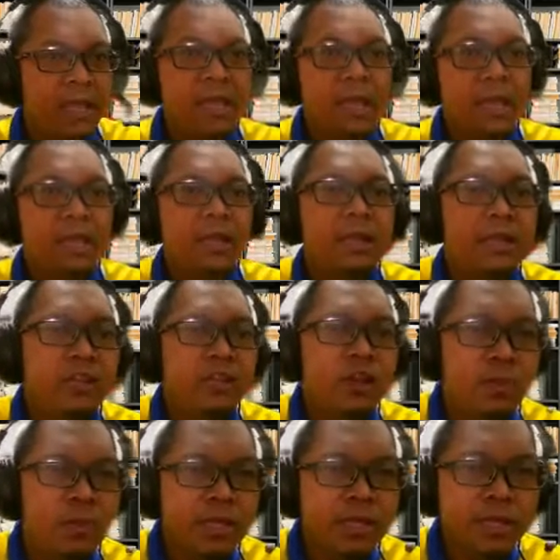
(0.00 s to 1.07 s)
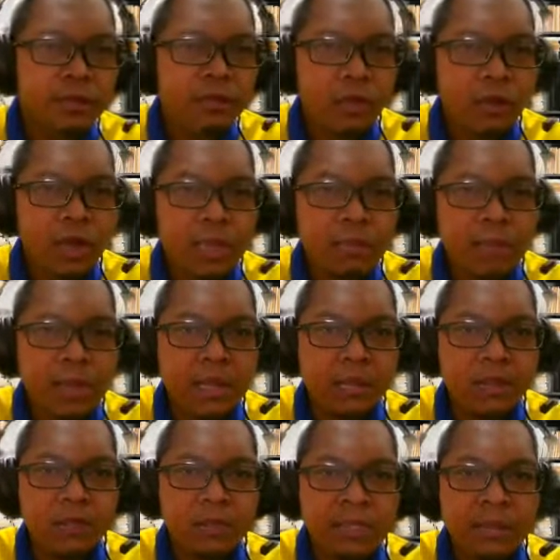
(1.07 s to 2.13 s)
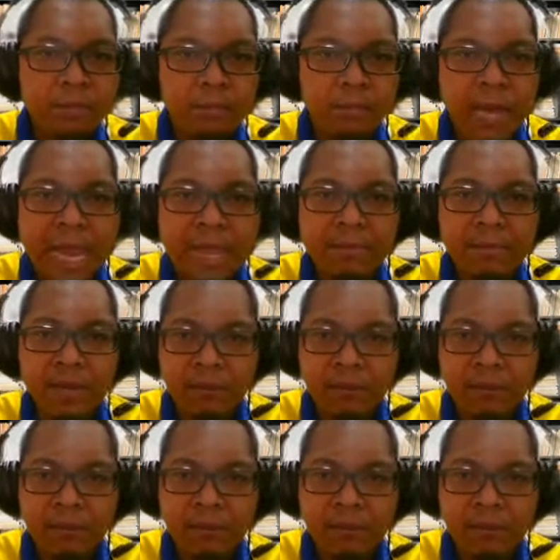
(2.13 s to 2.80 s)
Kaleidoscope is a toy made using plane